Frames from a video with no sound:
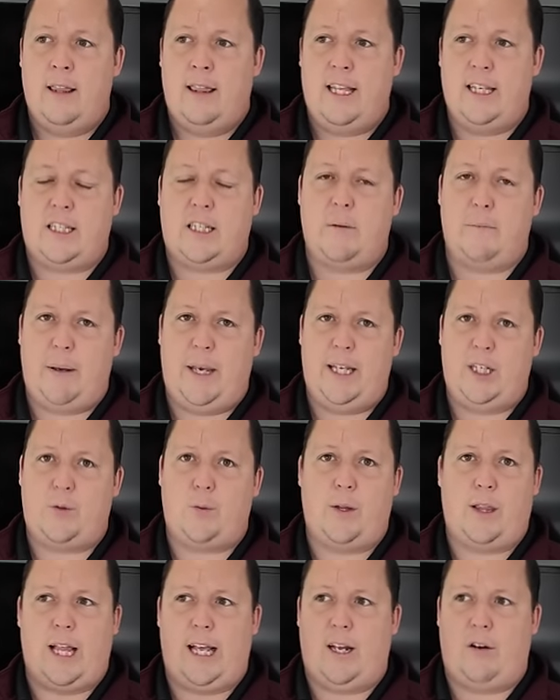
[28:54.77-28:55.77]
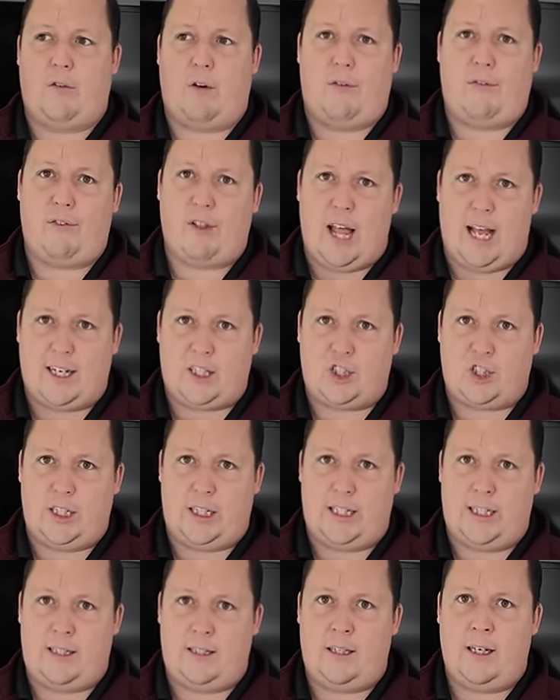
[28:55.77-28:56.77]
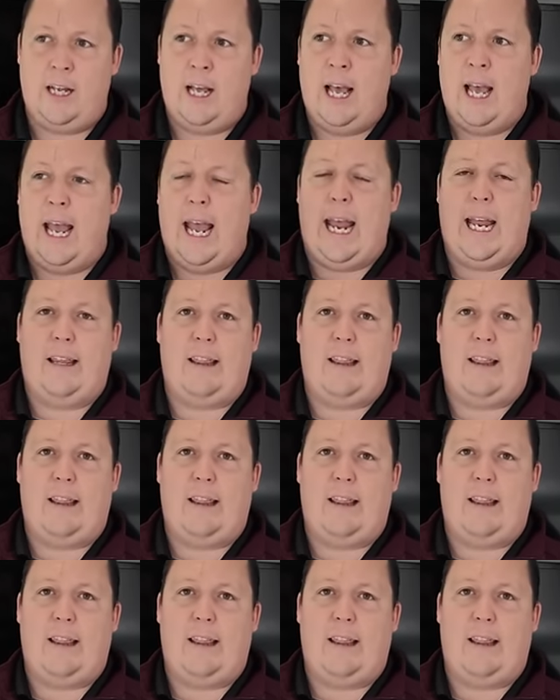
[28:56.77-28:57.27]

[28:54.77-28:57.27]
This competes with like a reflection. Correct.